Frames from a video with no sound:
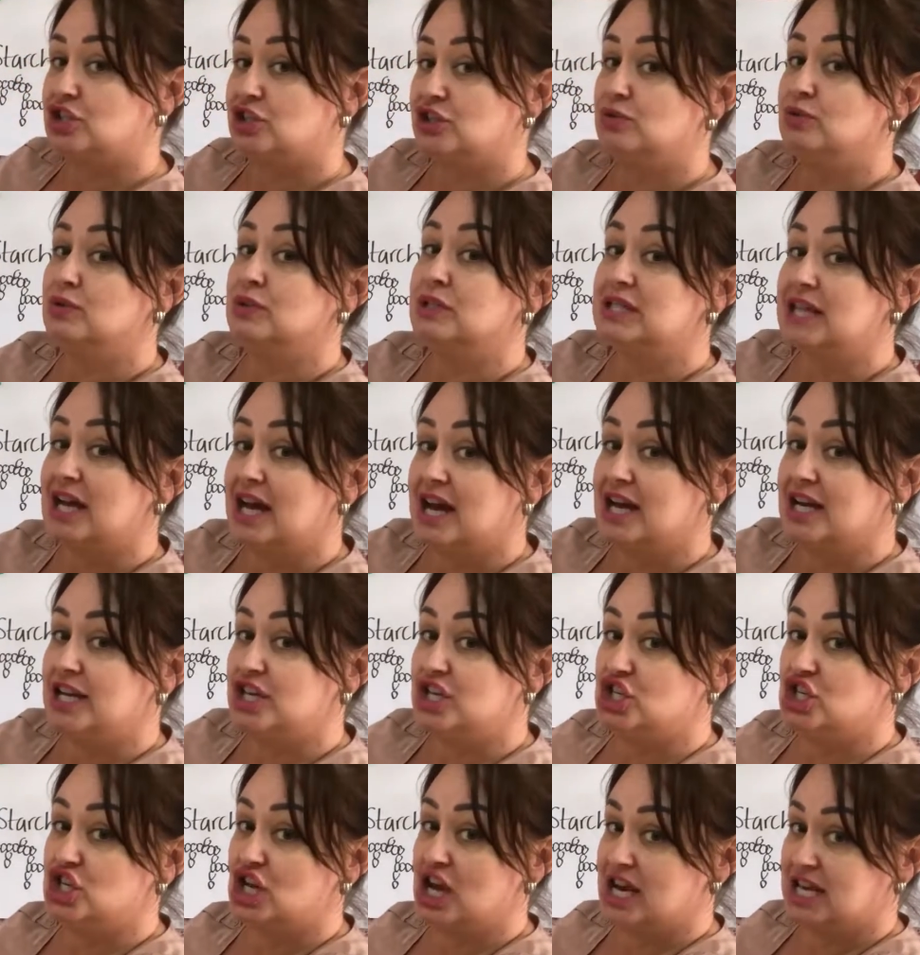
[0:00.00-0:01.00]
to
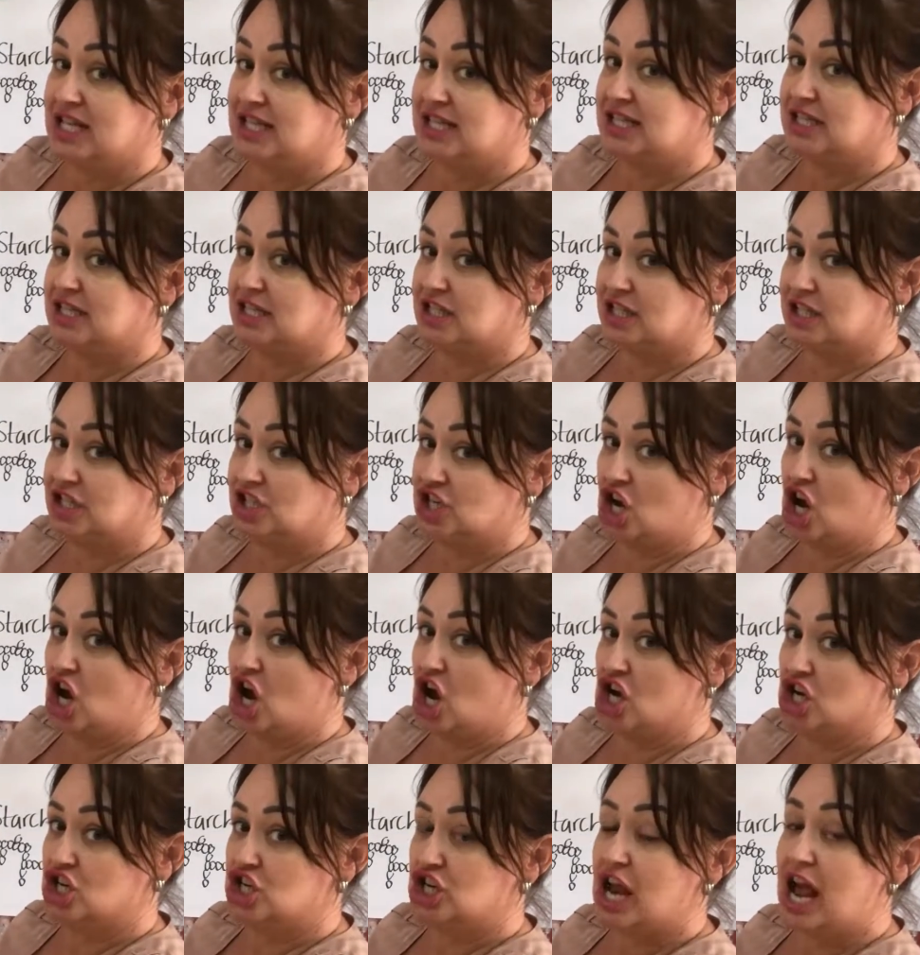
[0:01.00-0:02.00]
digest
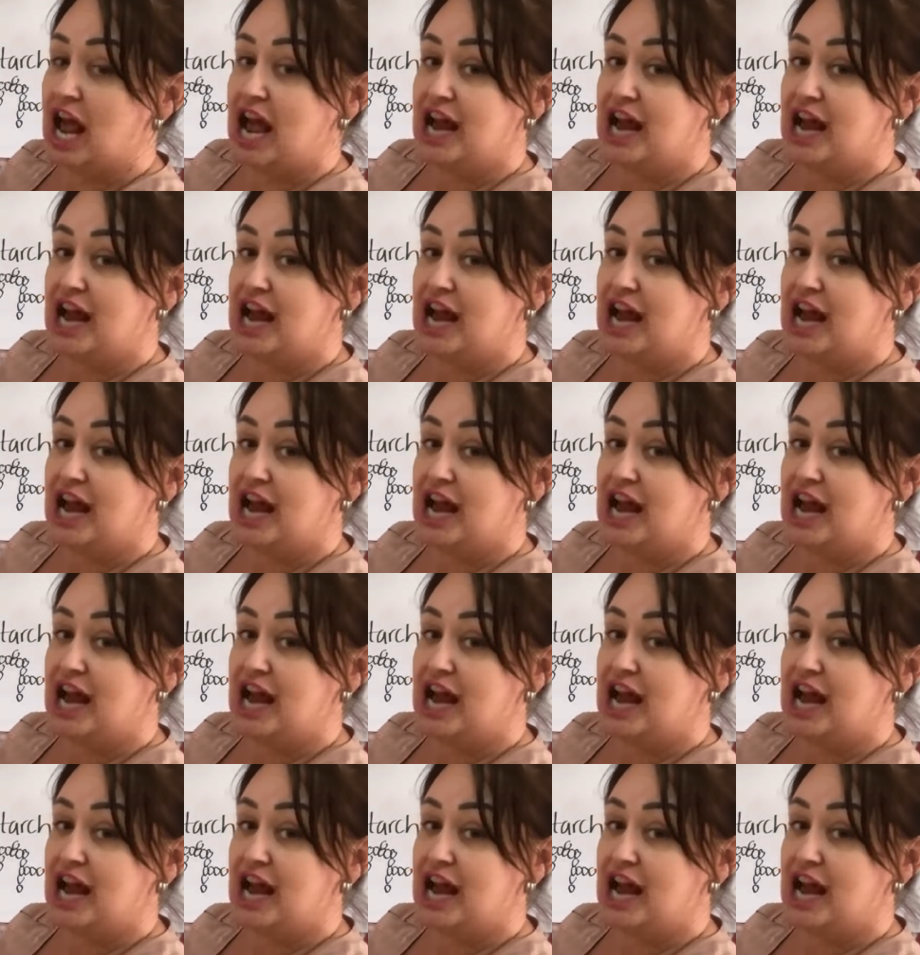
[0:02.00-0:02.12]
starch.